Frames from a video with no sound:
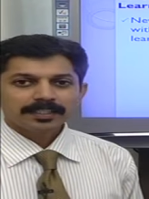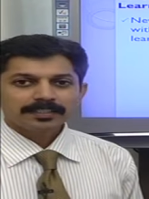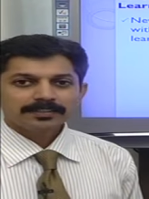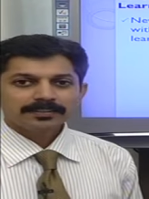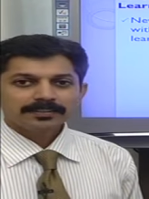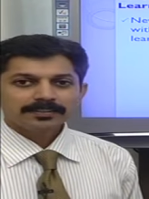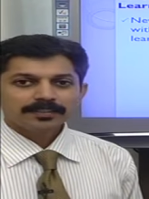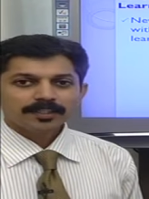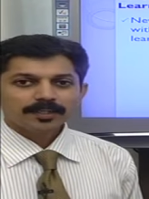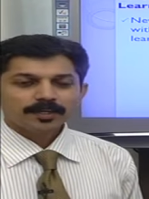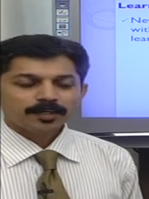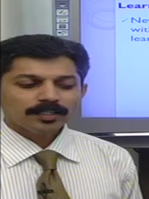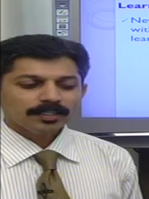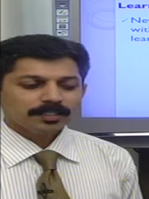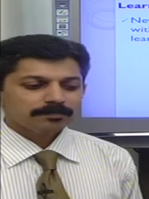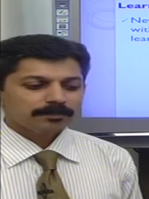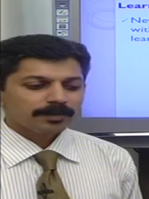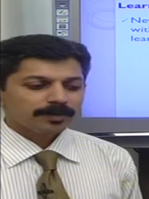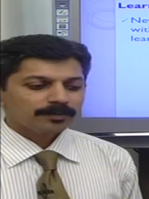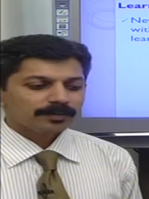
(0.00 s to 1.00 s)
It's all
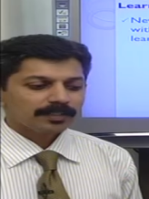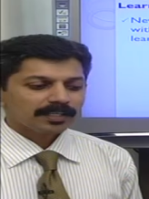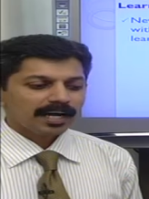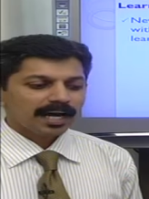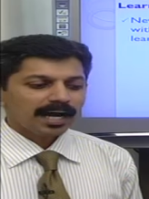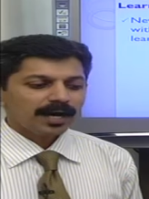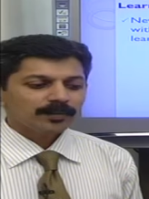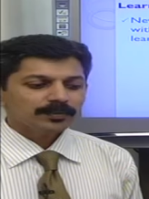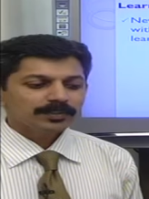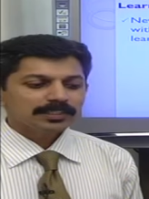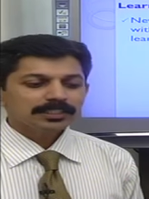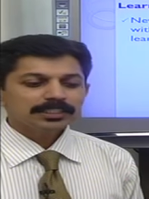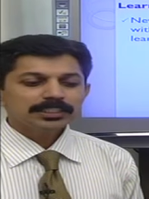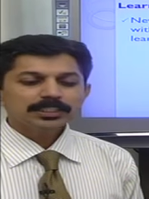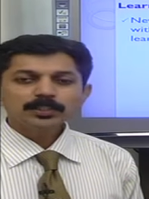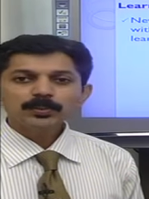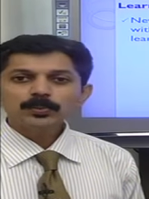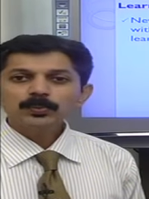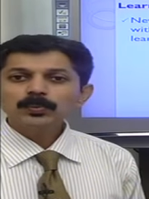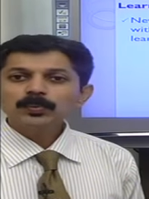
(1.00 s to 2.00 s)
about how the
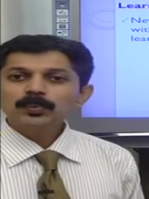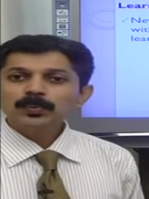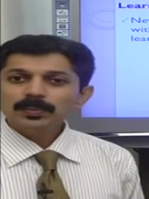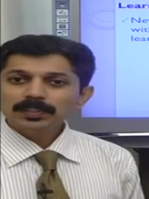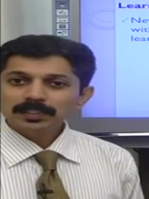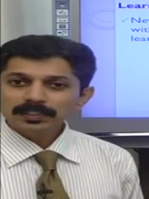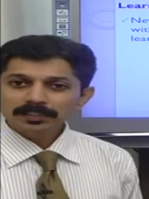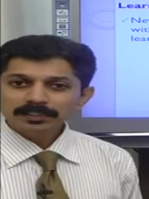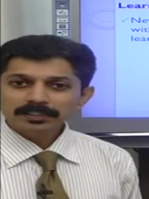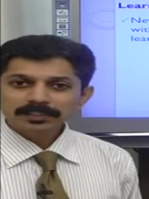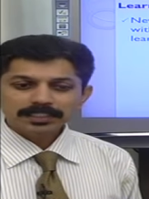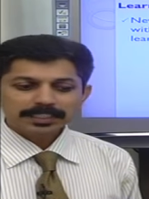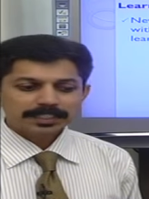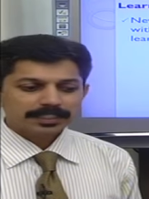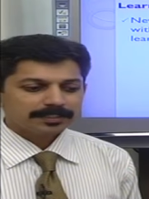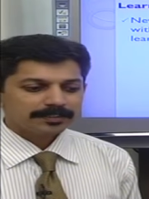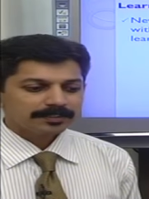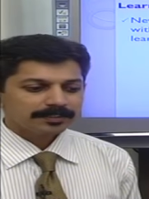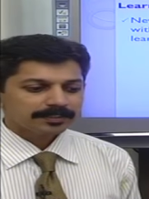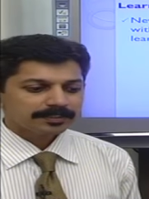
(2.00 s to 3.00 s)
new
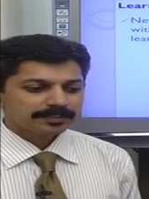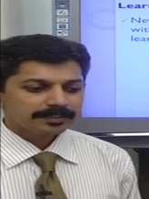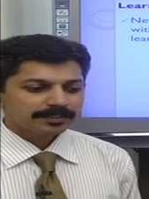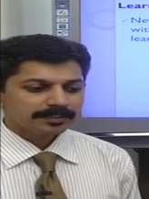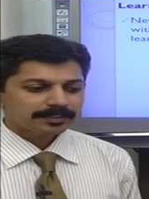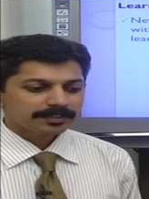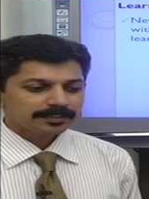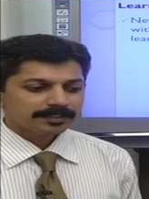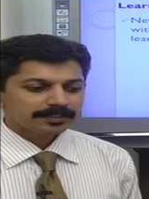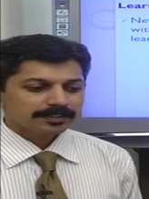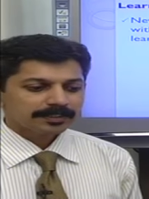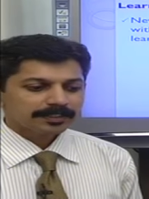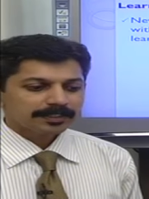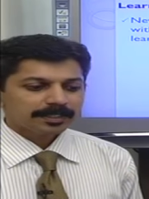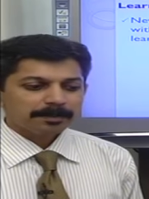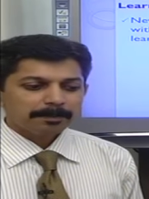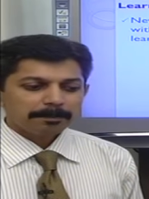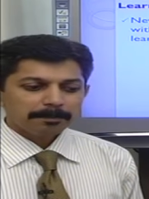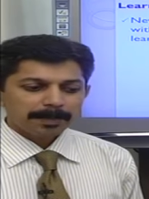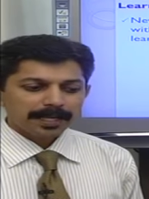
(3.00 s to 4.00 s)
learning
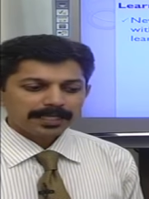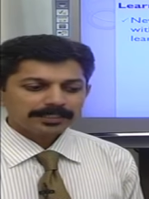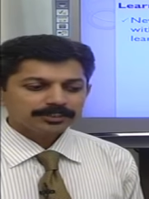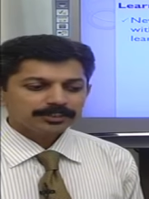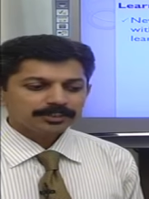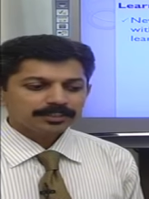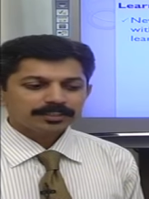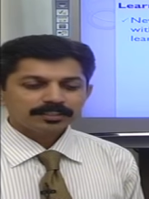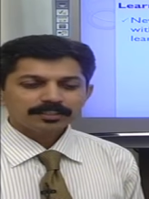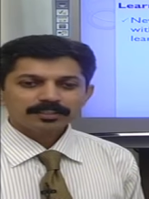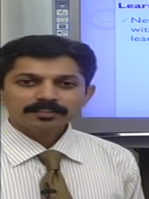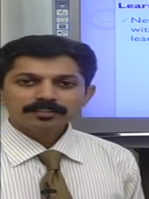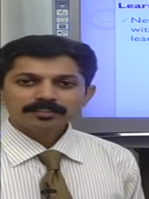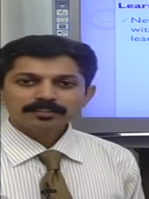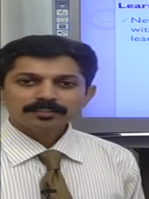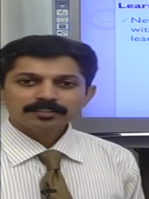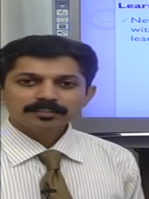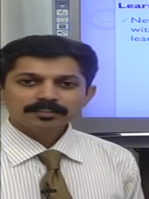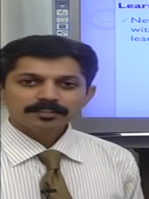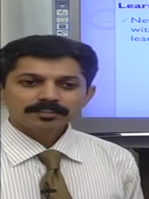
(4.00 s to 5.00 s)
match
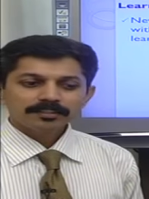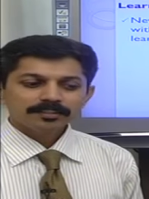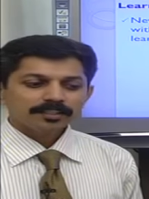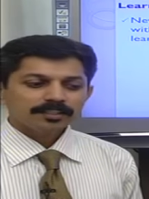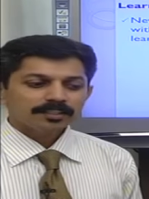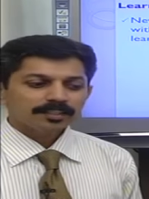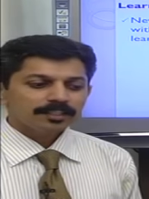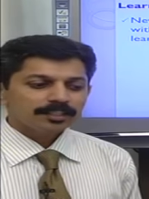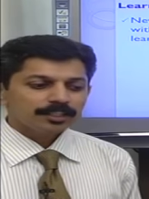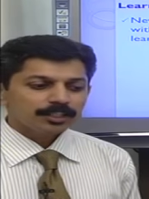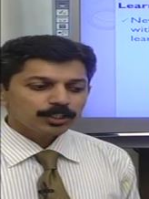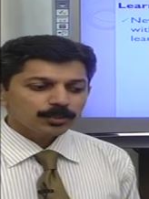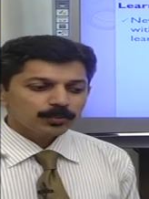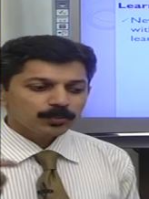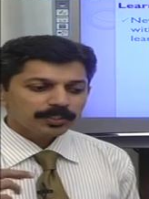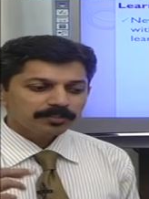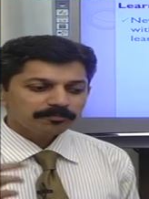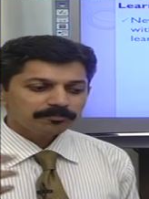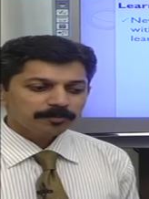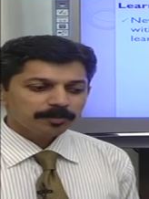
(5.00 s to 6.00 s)
the
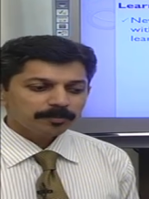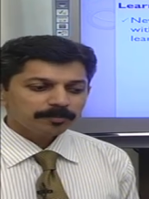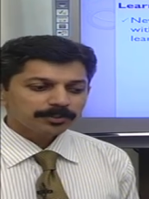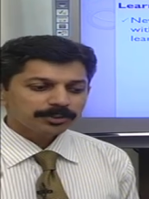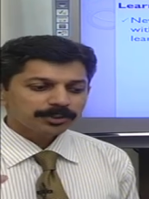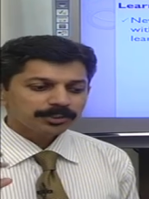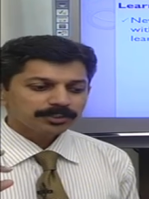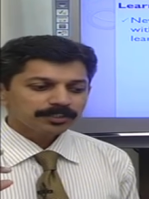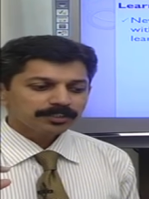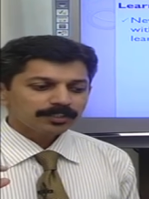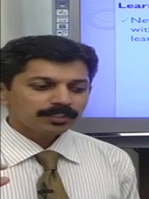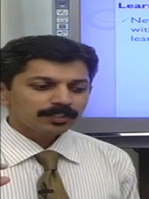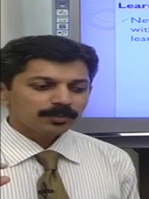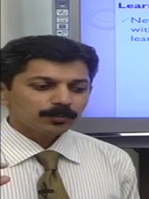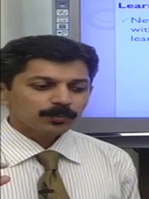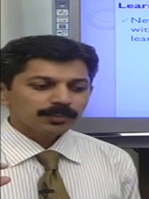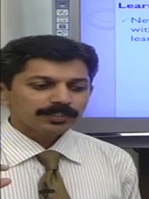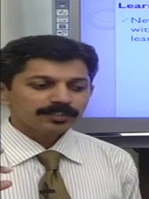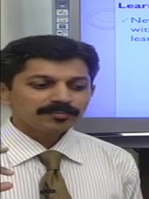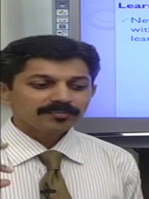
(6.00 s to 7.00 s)
new information
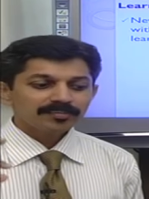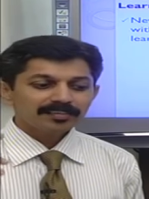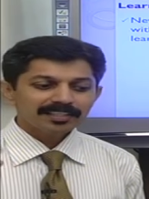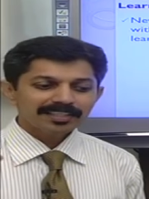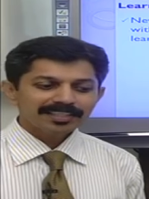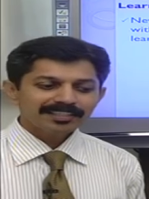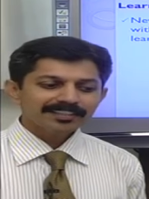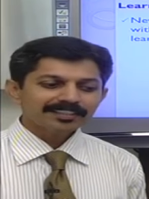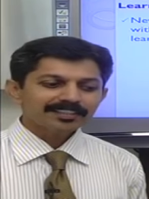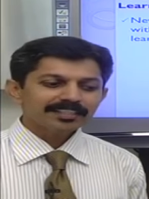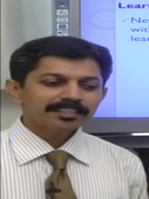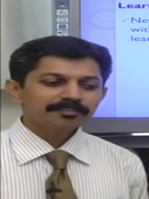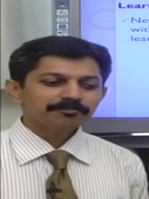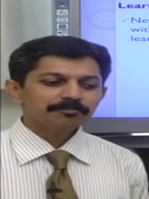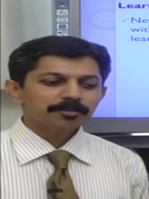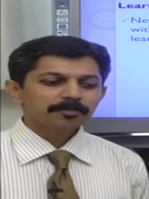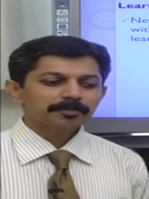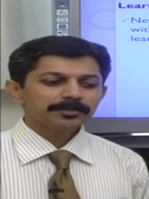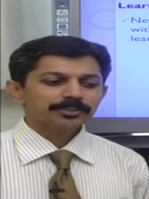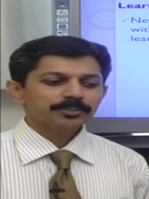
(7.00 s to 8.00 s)
with related
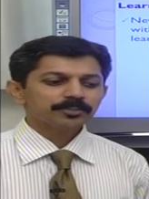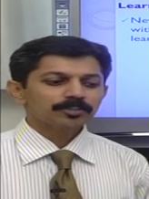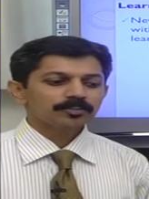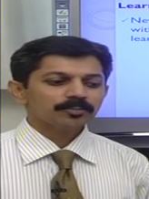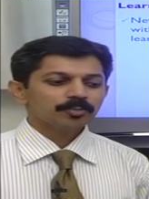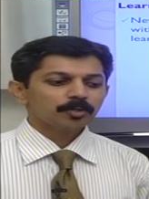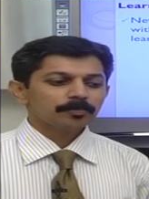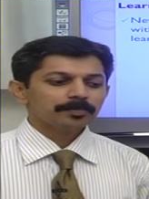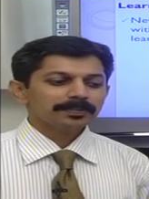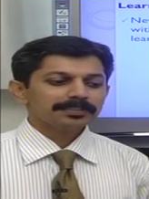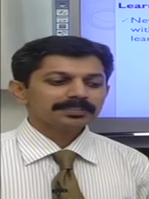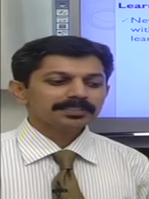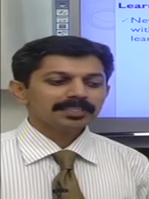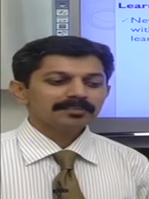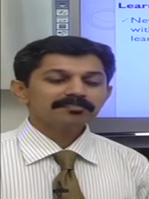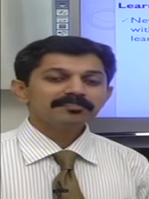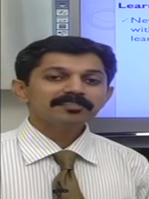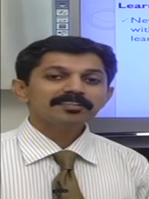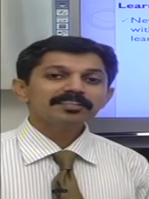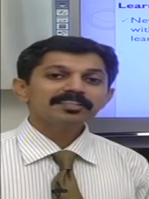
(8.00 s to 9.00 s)
information or topics they
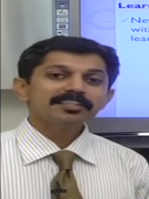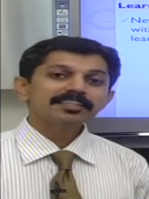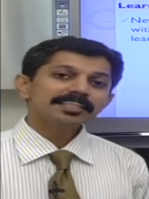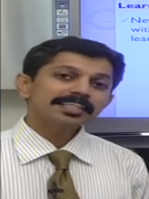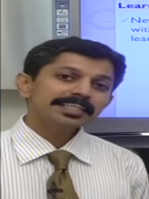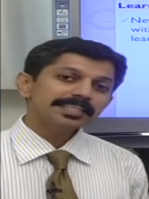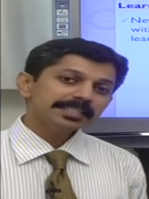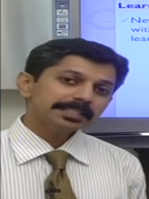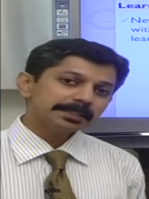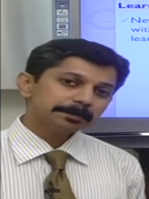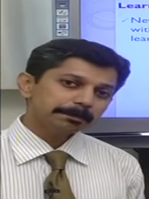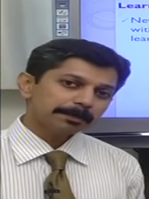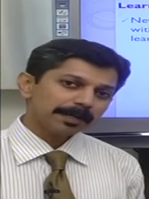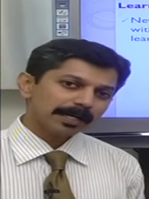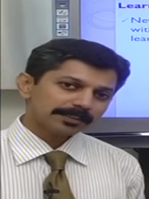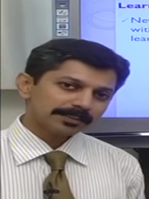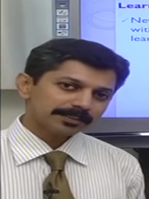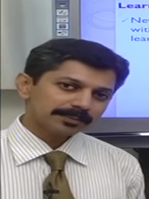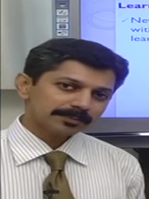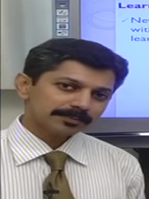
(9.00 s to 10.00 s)
have learned in the
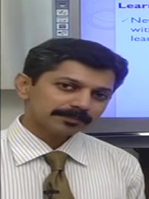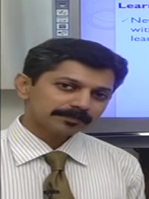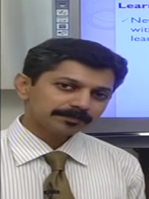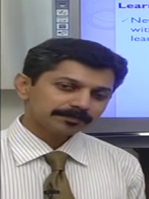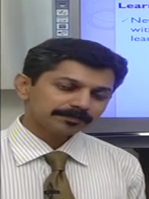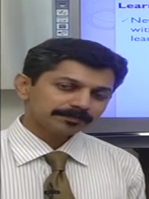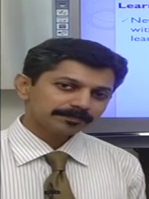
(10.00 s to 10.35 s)
past.